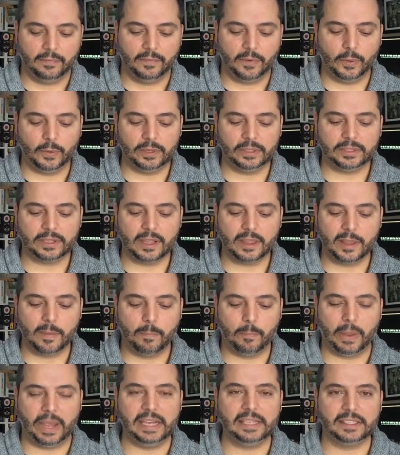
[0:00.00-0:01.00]
focus on the
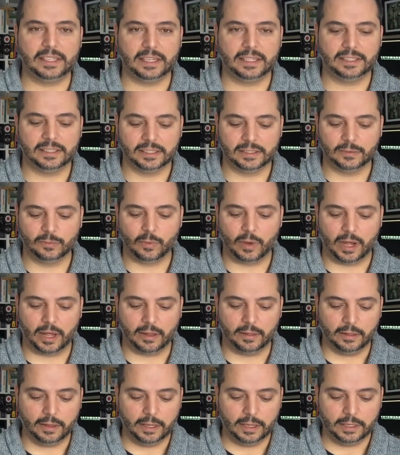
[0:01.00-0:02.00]
basics as
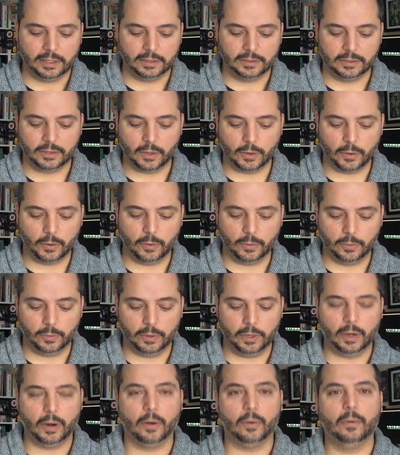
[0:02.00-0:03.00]
well. So,
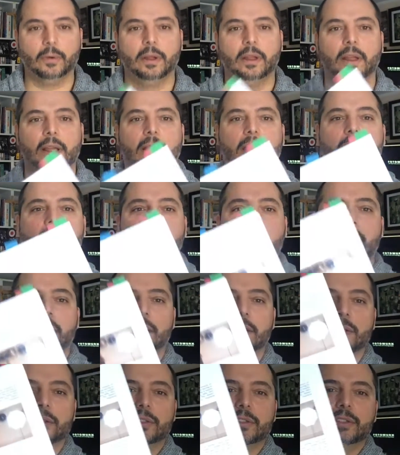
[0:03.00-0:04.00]
you know,
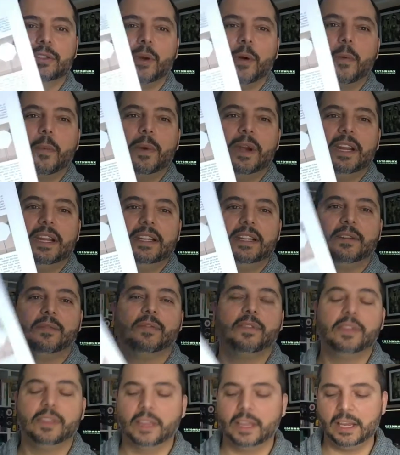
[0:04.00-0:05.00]
there's so many
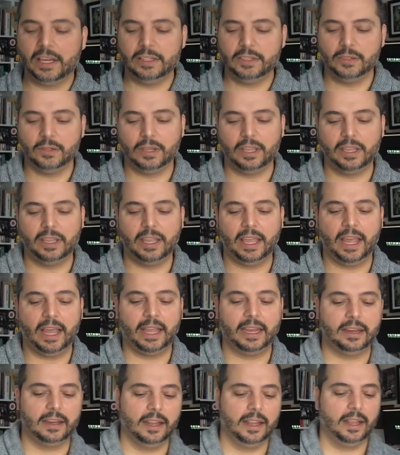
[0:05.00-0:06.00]
different things you can
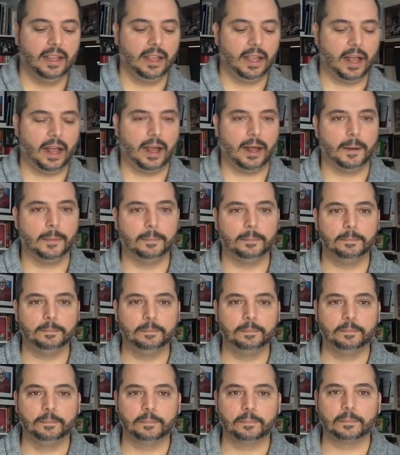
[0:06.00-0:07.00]
get.
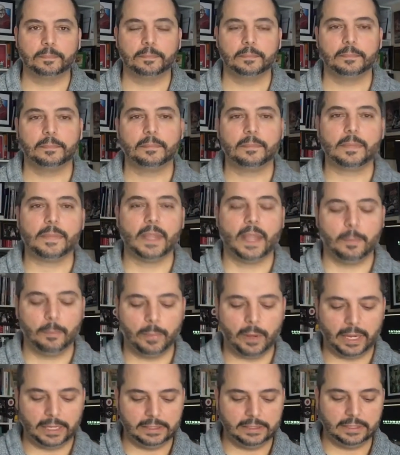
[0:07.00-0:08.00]

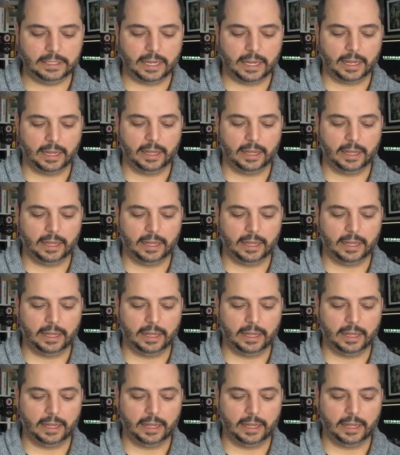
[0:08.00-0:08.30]
But